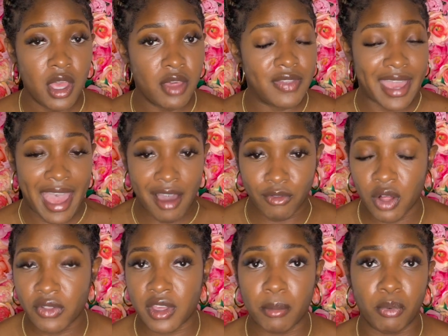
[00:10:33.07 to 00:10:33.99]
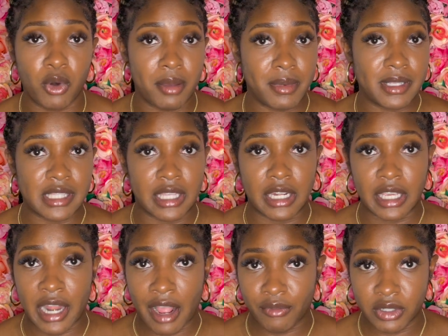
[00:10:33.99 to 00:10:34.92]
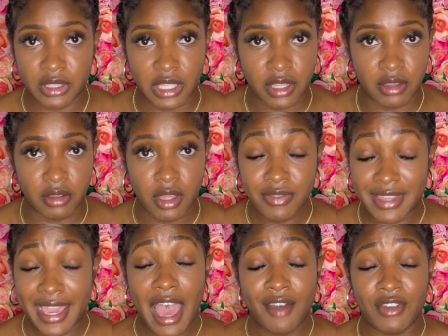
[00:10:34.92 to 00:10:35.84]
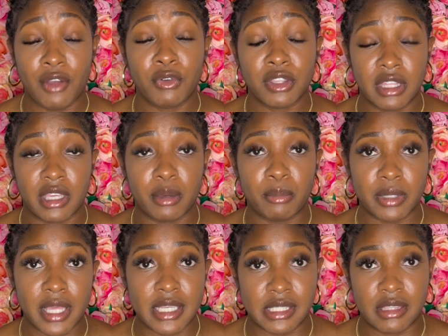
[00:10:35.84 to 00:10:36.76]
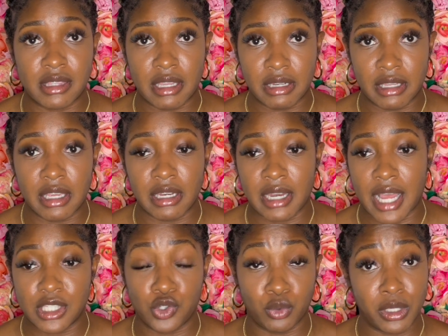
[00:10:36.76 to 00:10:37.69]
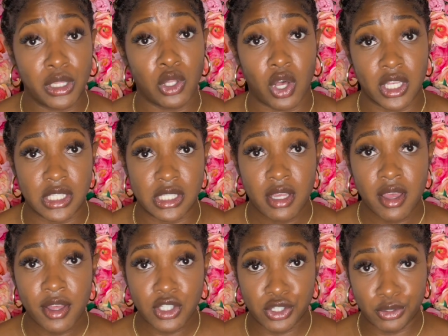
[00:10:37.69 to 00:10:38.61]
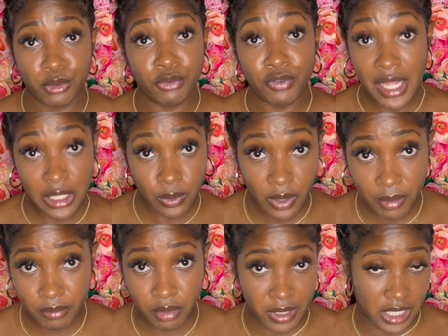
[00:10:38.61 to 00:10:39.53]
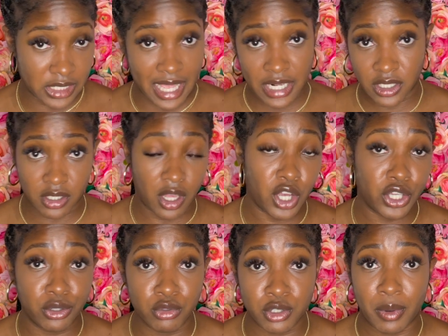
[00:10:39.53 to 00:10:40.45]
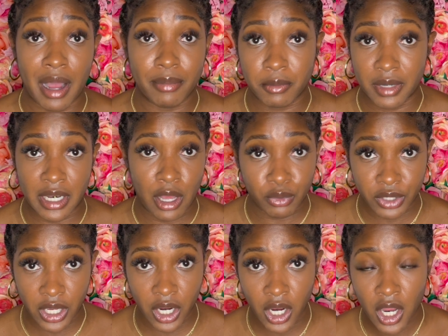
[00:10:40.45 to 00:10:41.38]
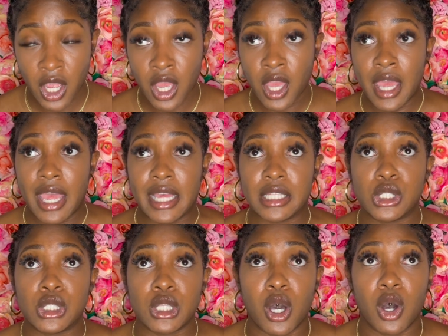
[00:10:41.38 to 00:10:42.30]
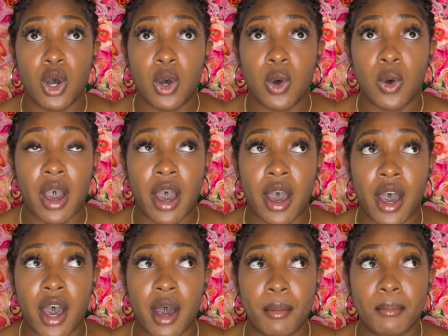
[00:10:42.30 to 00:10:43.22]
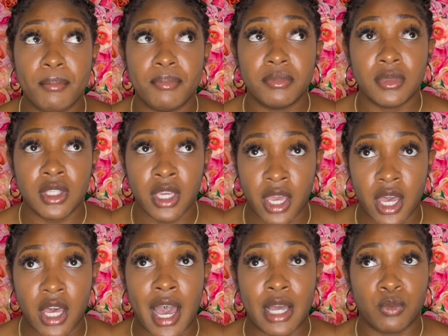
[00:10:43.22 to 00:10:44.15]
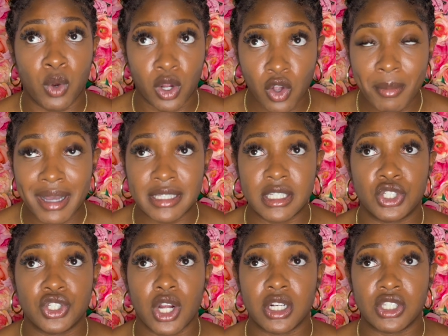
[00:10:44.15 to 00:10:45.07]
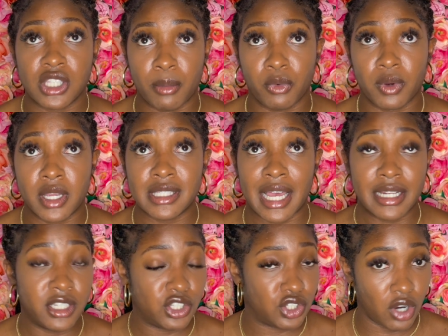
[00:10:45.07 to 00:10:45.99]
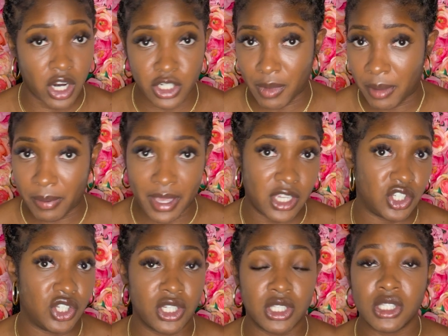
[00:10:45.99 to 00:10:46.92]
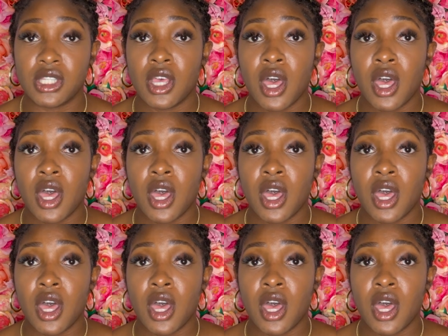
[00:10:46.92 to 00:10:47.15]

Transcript: They have all the appointments they need, everything. They have everything in place that they need not to be lost to follow up, because that's a huge problem in healthcare. And so, I work on my discharge summaries. I discharge my patients.